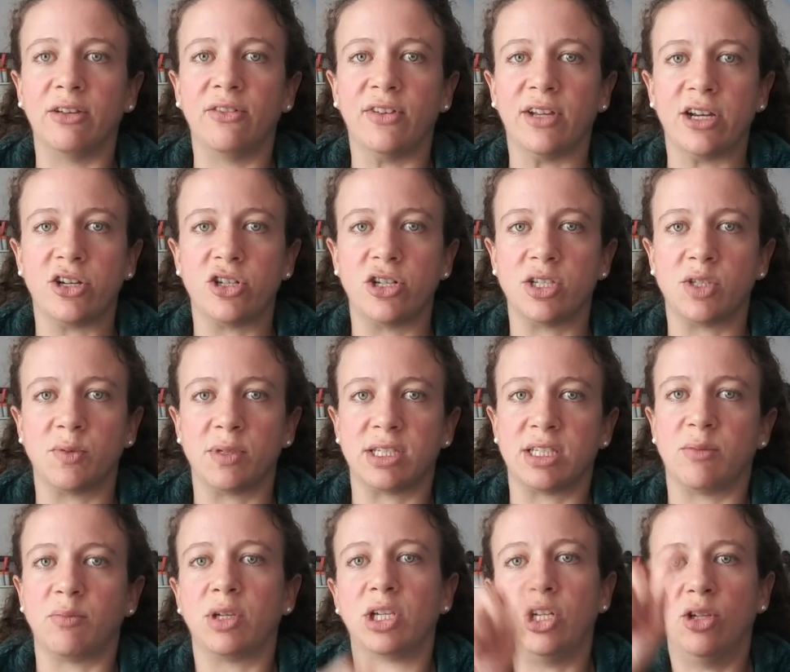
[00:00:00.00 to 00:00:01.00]
finishes with
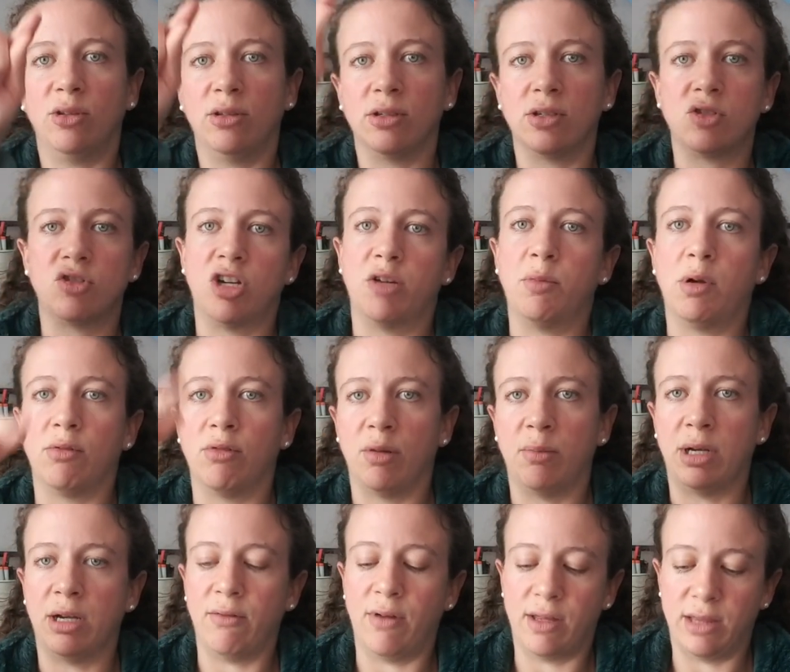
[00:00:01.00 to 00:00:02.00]
some cute little trim or
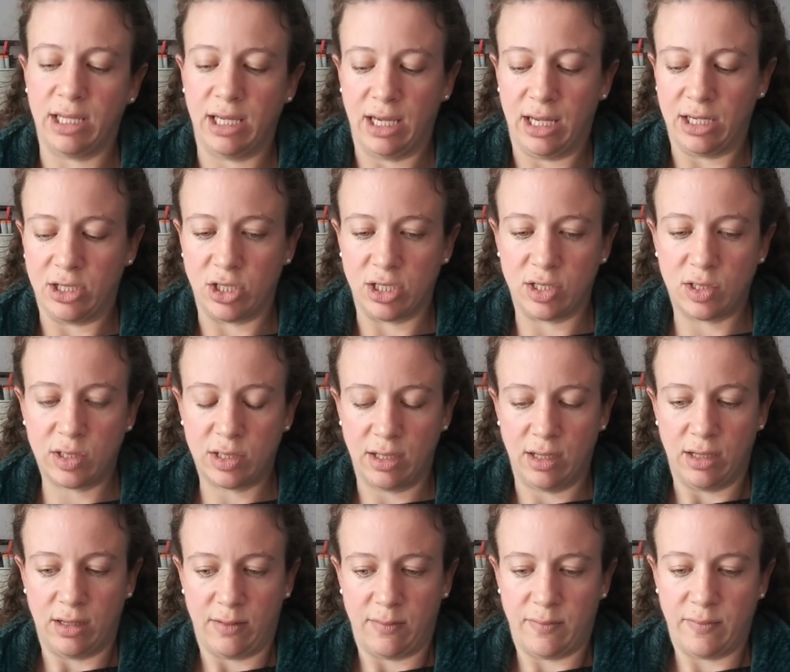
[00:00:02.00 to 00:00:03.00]
ribbon around the edges.
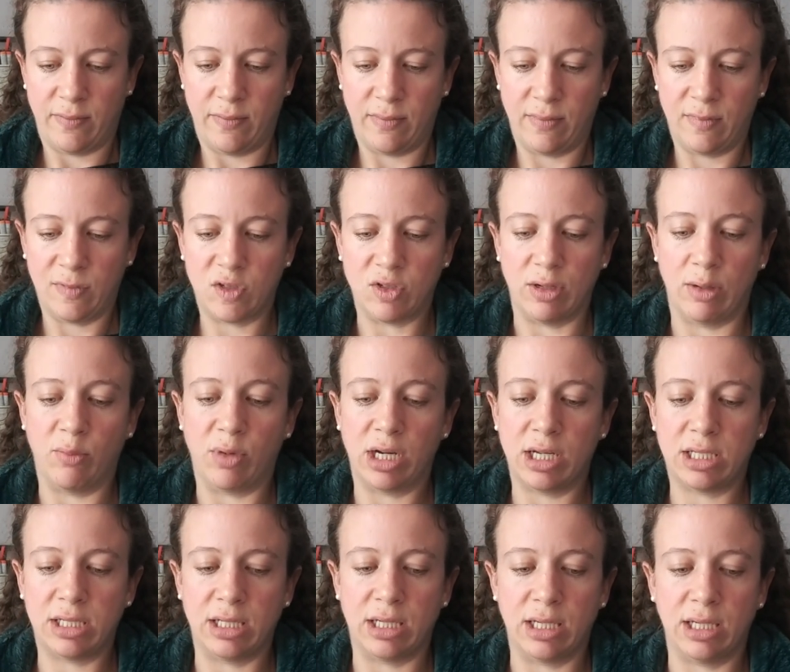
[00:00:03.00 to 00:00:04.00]
So I wanted
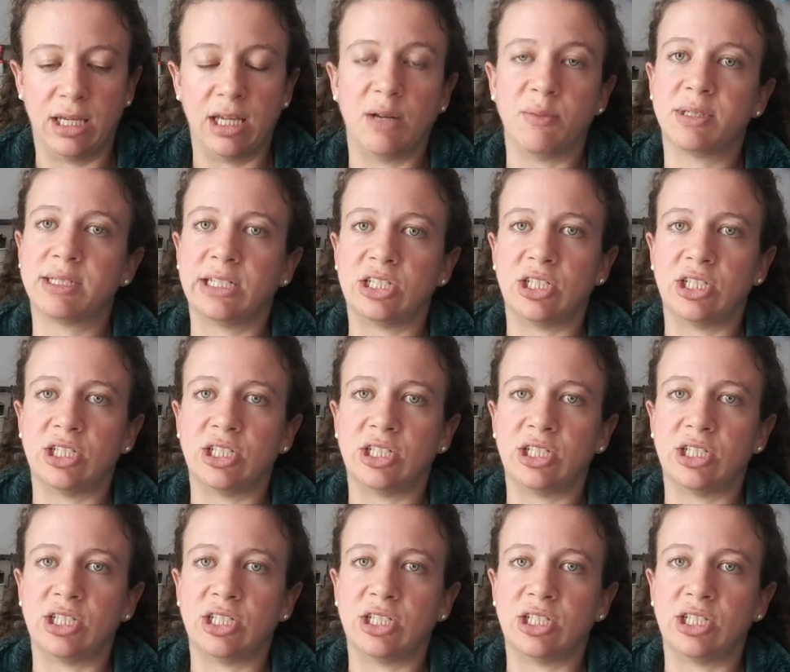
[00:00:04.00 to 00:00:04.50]
to get them stitched